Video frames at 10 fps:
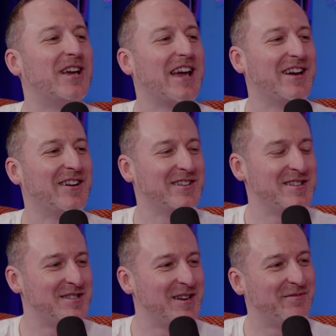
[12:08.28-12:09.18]
Kerr,
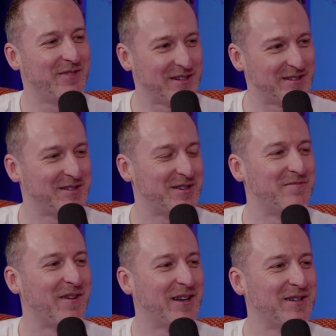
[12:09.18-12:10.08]
his name was, it's
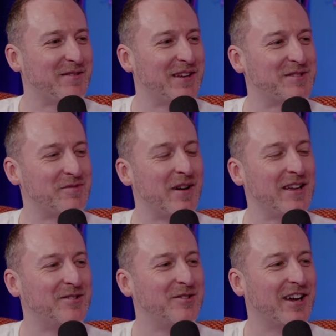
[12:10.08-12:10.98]
come back to me. So
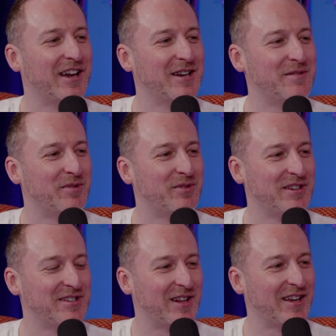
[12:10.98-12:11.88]
Michael Kerr, he broke
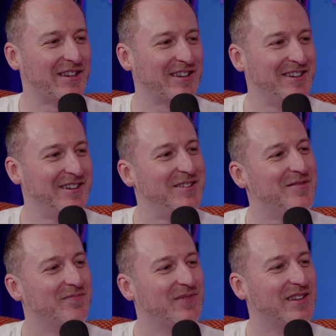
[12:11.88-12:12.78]
his leg.
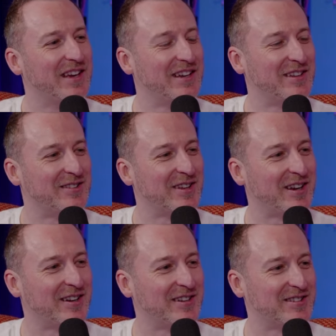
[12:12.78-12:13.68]
Right. Kicking a
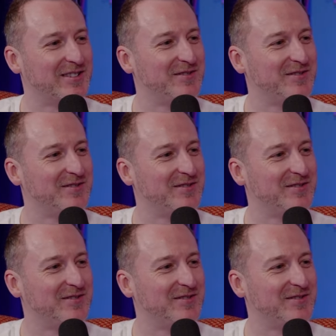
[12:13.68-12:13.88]
terrorist.